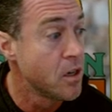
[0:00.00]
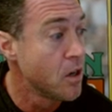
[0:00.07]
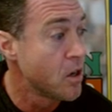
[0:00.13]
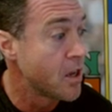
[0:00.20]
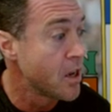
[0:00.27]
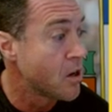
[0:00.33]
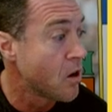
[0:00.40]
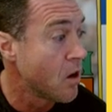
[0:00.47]

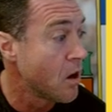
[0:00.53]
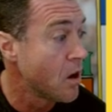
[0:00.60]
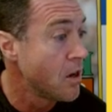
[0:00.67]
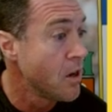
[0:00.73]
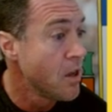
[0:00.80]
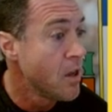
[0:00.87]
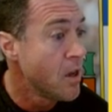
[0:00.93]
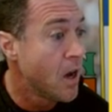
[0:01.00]
looking
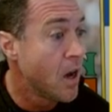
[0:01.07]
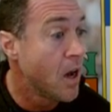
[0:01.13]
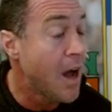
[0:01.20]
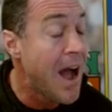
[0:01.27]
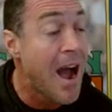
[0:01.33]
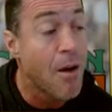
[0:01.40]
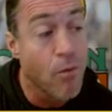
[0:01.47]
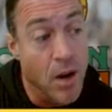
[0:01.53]
card.
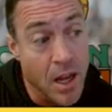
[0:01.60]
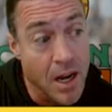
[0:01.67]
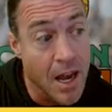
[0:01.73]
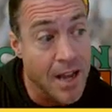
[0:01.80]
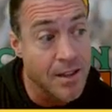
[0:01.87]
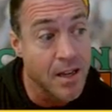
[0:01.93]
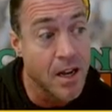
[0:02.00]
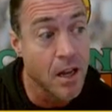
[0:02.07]
I really
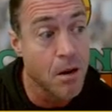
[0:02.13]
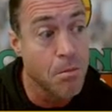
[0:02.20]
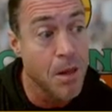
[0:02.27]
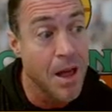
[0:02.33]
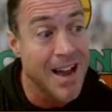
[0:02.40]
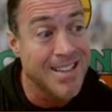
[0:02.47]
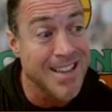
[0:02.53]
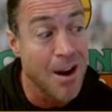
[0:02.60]
like the Color
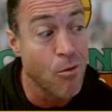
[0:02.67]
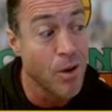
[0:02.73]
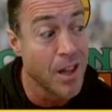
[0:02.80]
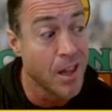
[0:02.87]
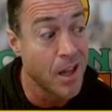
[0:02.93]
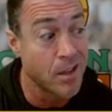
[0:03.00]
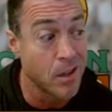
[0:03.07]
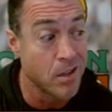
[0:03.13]
Blast. I
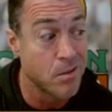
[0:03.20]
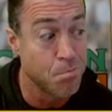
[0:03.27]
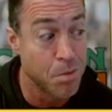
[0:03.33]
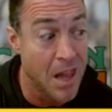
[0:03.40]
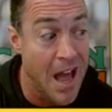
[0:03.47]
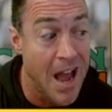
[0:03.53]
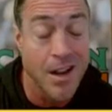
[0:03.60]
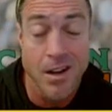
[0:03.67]
really like this
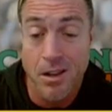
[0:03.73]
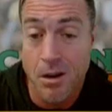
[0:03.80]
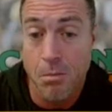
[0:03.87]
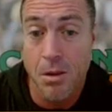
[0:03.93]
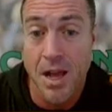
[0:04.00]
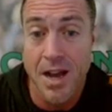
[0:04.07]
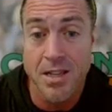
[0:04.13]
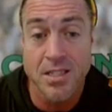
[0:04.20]
black Color
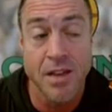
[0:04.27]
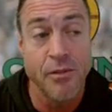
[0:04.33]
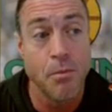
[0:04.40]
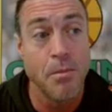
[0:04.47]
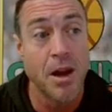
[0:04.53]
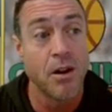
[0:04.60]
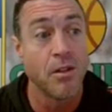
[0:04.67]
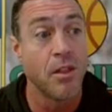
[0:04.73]
Blast
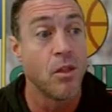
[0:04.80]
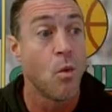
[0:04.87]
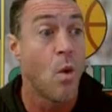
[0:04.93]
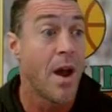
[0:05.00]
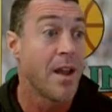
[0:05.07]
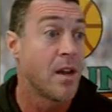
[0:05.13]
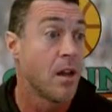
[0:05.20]
even better than the white